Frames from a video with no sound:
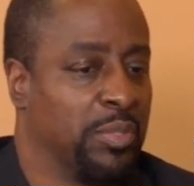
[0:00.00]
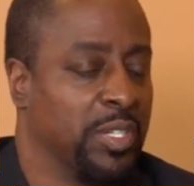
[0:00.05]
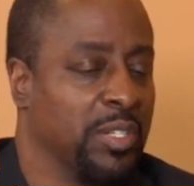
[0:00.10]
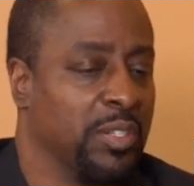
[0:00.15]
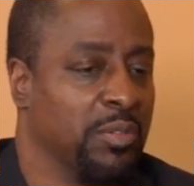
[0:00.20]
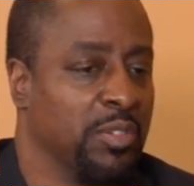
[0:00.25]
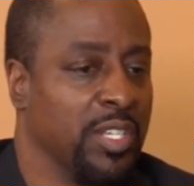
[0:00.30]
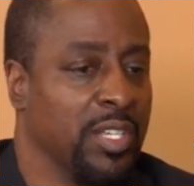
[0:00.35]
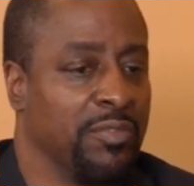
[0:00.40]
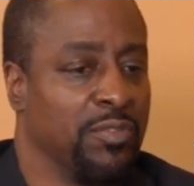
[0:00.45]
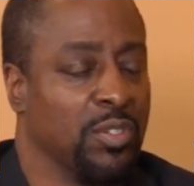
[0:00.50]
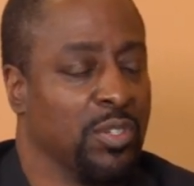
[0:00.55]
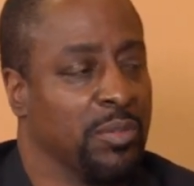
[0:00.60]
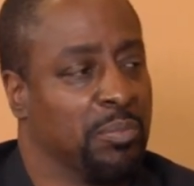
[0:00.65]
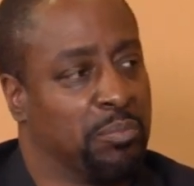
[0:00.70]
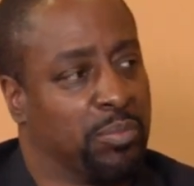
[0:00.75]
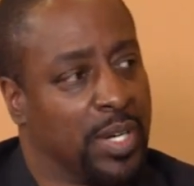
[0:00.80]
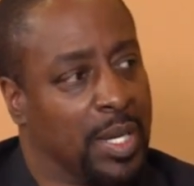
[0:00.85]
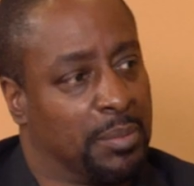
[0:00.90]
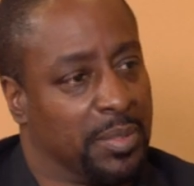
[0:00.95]
But if you're
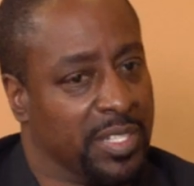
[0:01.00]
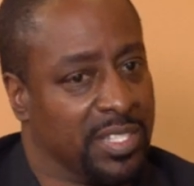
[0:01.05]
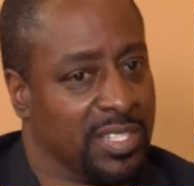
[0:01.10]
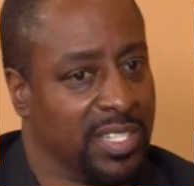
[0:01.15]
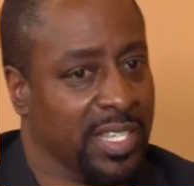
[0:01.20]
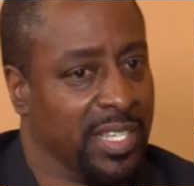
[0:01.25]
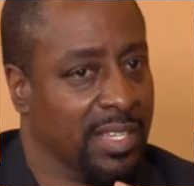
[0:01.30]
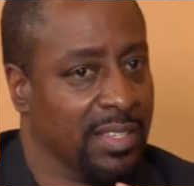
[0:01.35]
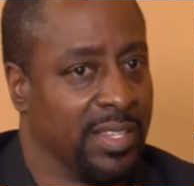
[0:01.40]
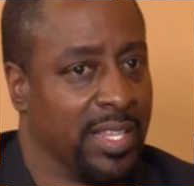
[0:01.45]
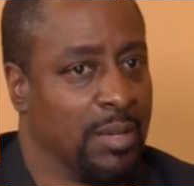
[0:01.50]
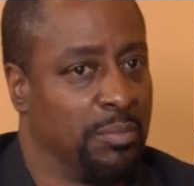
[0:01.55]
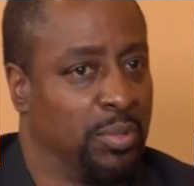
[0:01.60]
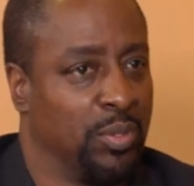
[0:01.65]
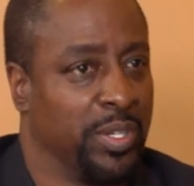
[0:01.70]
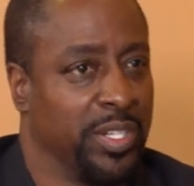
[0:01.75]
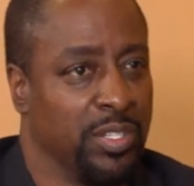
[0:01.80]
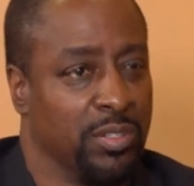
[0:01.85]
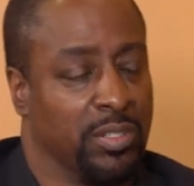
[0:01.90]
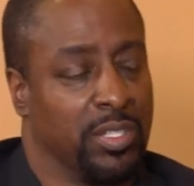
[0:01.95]
probably seeing it at that
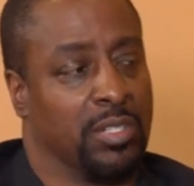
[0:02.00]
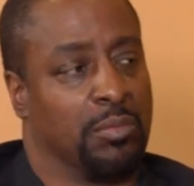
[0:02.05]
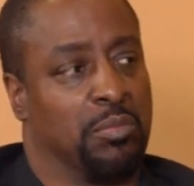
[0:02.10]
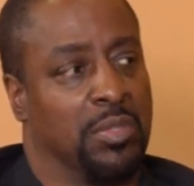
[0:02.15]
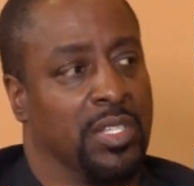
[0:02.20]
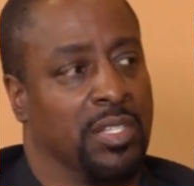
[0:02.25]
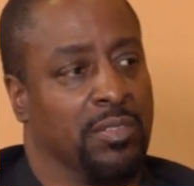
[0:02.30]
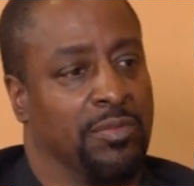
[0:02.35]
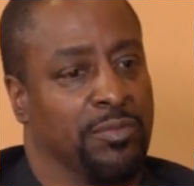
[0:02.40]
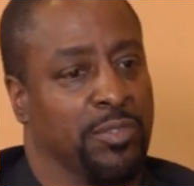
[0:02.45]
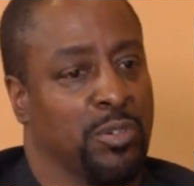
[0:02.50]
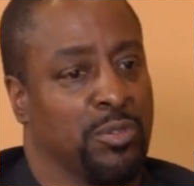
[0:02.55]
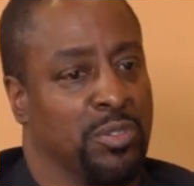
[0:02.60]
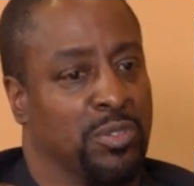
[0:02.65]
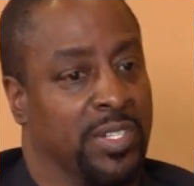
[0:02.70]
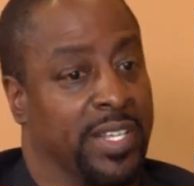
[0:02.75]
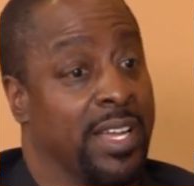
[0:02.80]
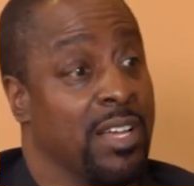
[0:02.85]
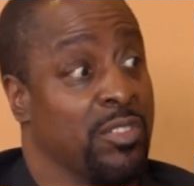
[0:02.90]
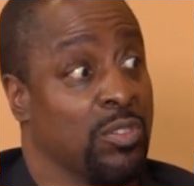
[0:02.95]
point, you could be
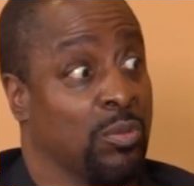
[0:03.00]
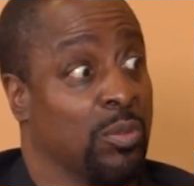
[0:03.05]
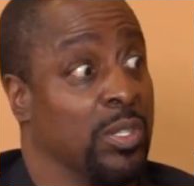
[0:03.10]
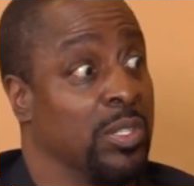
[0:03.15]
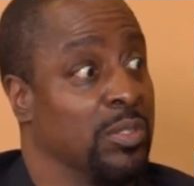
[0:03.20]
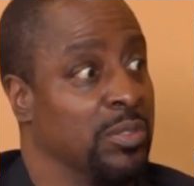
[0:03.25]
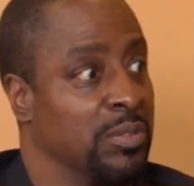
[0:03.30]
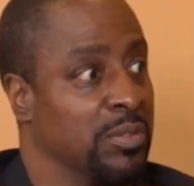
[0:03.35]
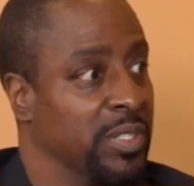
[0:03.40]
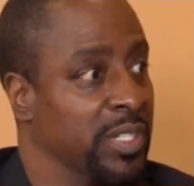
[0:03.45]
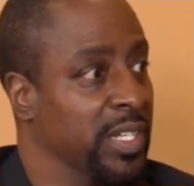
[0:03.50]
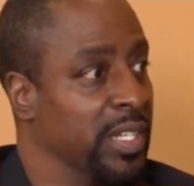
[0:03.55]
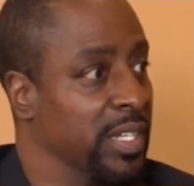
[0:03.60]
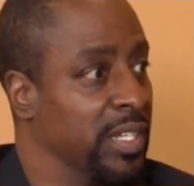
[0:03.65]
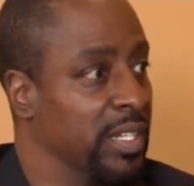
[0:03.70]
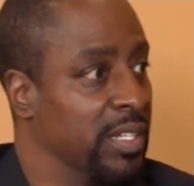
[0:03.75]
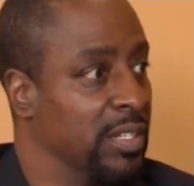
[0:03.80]
further down the road.